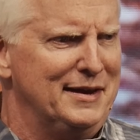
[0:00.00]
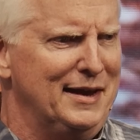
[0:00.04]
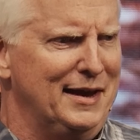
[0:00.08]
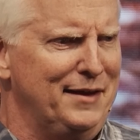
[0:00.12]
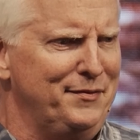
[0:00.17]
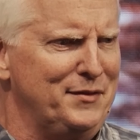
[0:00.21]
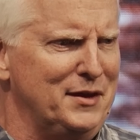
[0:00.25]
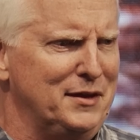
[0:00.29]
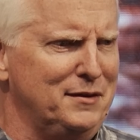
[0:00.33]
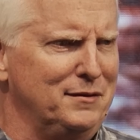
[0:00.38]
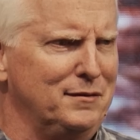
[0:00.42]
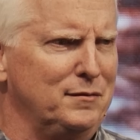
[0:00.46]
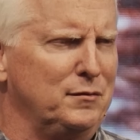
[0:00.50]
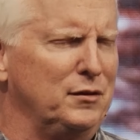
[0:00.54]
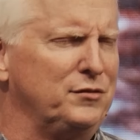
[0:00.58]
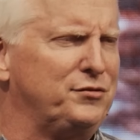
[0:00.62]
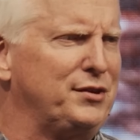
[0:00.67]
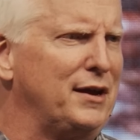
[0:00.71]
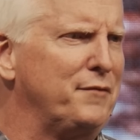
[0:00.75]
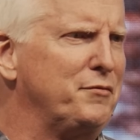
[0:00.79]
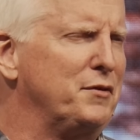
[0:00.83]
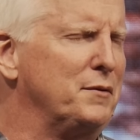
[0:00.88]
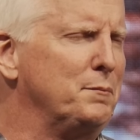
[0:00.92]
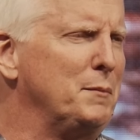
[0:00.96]
and then
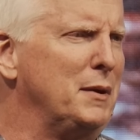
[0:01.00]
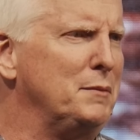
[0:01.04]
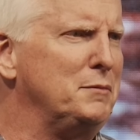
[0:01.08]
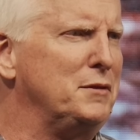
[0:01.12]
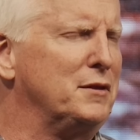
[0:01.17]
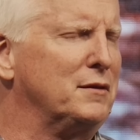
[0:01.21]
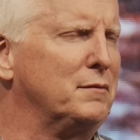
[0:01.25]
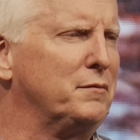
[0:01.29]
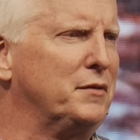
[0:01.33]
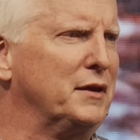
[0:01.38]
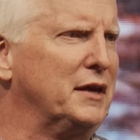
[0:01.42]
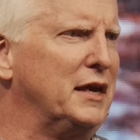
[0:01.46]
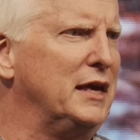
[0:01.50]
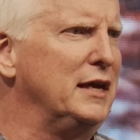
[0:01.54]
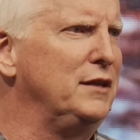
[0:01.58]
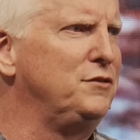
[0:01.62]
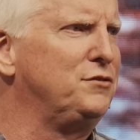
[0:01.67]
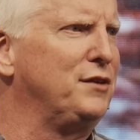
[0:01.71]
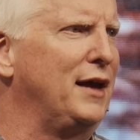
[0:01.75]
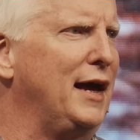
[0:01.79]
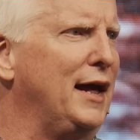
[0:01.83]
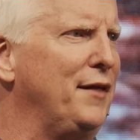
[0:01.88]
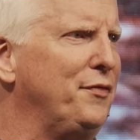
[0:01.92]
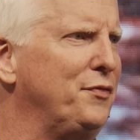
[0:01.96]
let's have the, maybe the, the
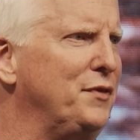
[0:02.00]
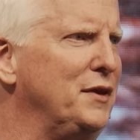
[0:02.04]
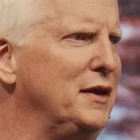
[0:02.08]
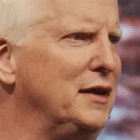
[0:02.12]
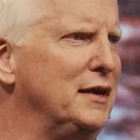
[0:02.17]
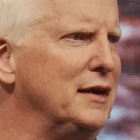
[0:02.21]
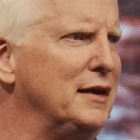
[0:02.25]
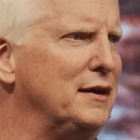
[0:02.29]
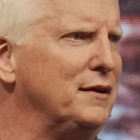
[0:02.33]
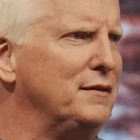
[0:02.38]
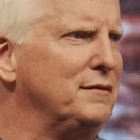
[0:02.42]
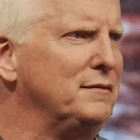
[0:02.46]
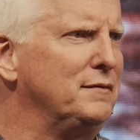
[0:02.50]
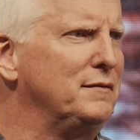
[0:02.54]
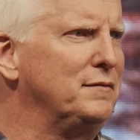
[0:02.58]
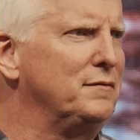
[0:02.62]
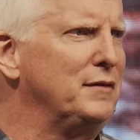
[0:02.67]
kids at the uh,